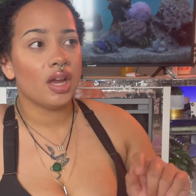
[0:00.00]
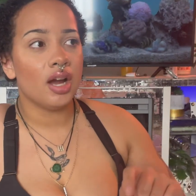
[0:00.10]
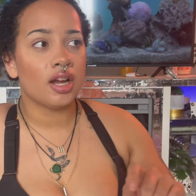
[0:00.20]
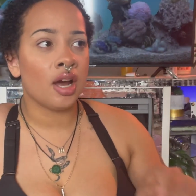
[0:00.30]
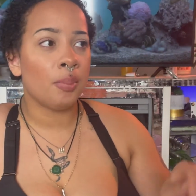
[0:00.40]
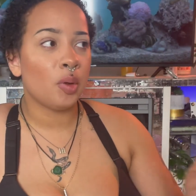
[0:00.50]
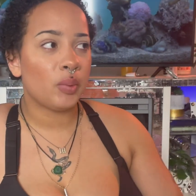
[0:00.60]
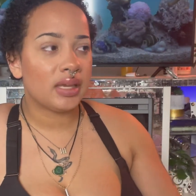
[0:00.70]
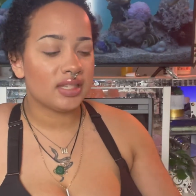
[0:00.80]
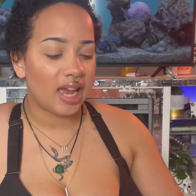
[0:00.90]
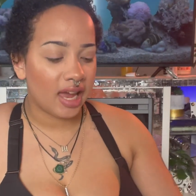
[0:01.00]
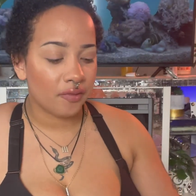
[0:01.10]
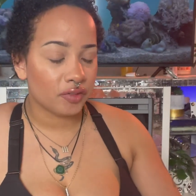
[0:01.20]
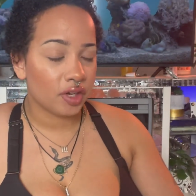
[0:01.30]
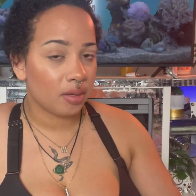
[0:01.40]
A couple weeks
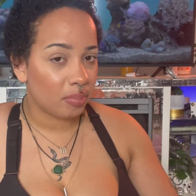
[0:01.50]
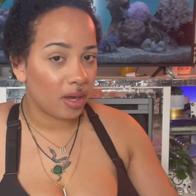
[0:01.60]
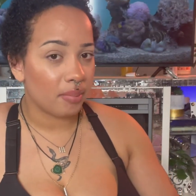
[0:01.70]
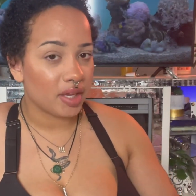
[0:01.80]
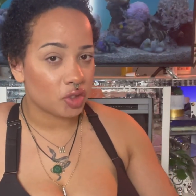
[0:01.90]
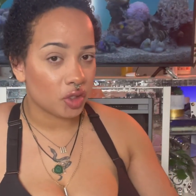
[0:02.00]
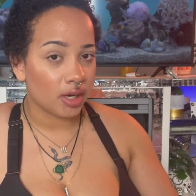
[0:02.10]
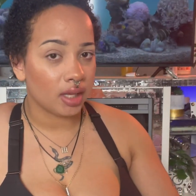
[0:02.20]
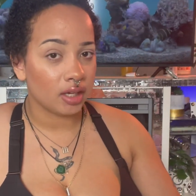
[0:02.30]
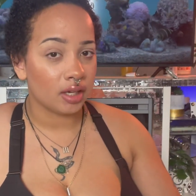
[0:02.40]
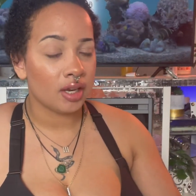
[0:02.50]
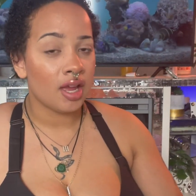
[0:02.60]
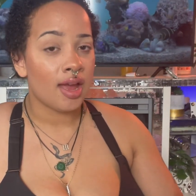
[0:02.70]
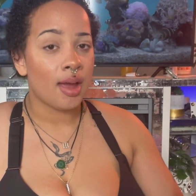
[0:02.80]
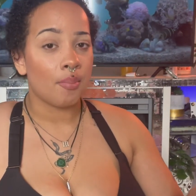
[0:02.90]
after I bought my trailer,
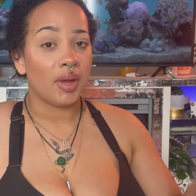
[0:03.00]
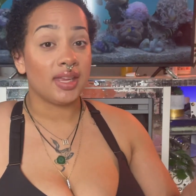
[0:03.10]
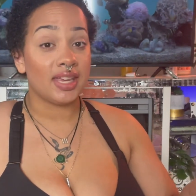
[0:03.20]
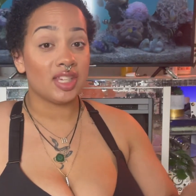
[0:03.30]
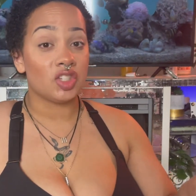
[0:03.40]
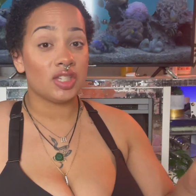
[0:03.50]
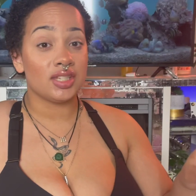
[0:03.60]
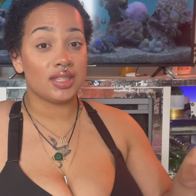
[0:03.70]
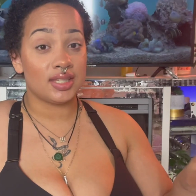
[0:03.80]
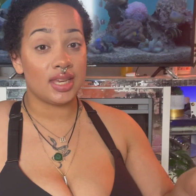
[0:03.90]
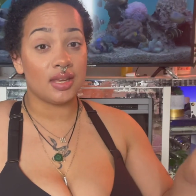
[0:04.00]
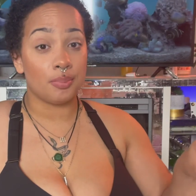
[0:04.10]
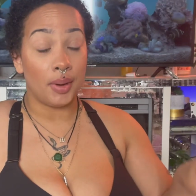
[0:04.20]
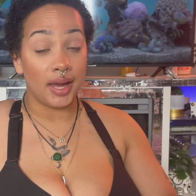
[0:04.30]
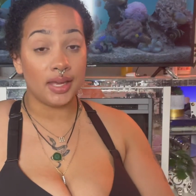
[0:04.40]
my kitchen sink
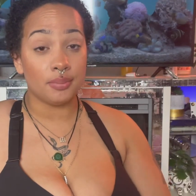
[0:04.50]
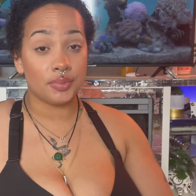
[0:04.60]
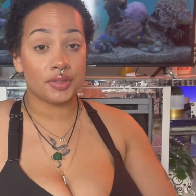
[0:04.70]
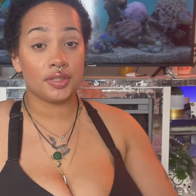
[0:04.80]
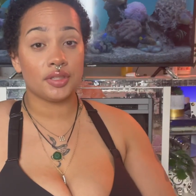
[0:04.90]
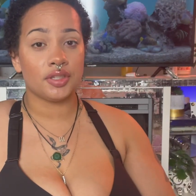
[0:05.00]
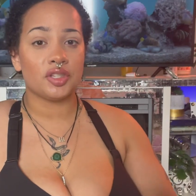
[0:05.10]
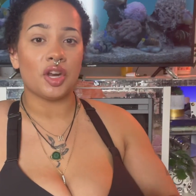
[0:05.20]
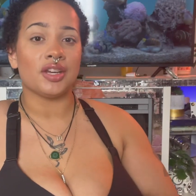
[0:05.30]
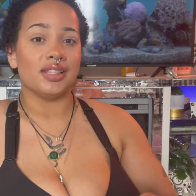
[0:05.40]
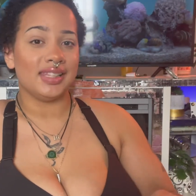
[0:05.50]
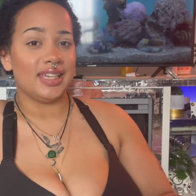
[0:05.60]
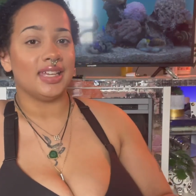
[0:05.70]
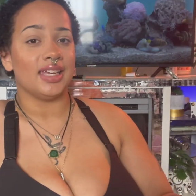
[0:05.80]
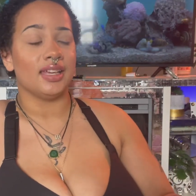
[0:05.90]
pipes started
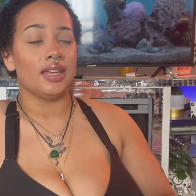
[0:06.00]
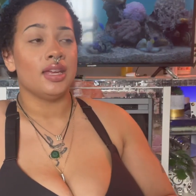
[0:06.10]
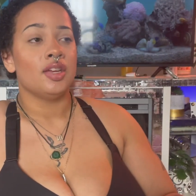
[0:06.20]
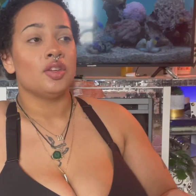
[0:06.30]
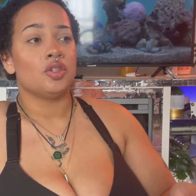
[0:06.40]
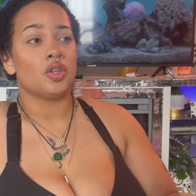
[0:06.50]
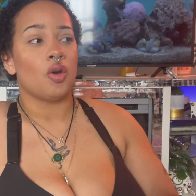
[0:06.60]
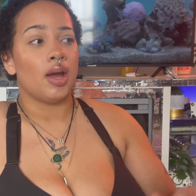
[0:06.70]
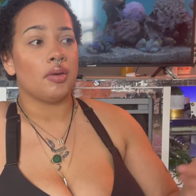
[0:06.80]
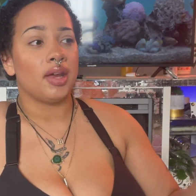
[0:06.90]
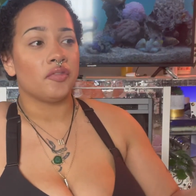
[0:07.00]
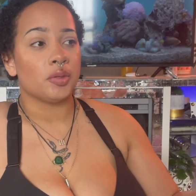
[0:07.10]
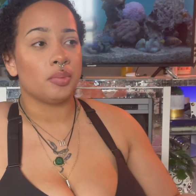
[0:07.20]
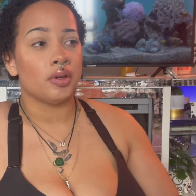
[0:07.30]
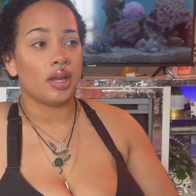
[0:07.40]
leaking. So I would have
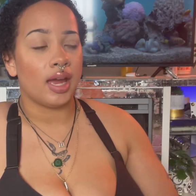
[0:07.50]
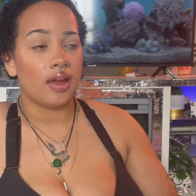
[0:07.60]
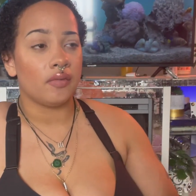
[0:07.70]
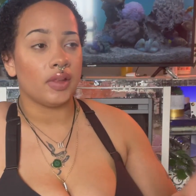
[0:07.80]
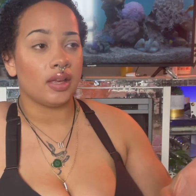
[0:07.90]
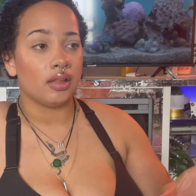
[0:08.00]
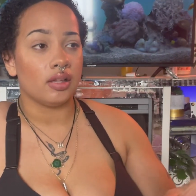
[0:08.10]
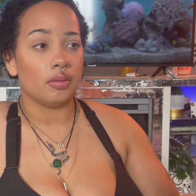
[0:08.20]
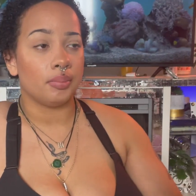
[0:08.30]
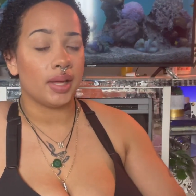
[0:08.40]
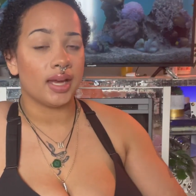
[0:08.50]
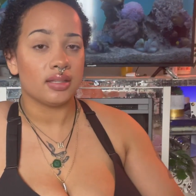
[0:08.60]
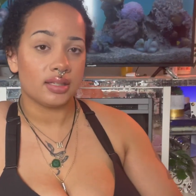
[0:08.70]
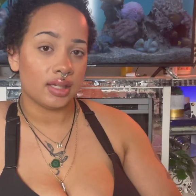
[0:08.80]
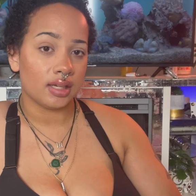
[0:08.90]
to I have like a little
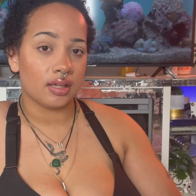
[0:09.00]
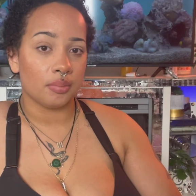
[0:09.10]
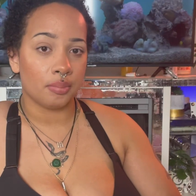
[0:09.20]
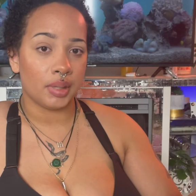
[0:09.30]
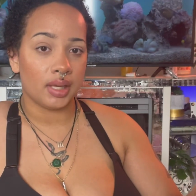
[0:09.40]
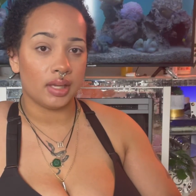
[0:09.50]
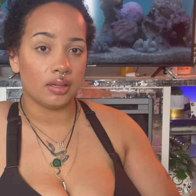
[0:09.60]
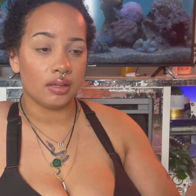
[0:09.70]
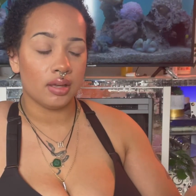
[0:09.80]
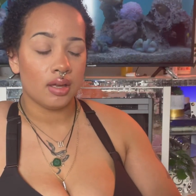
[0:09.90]
plastic bin.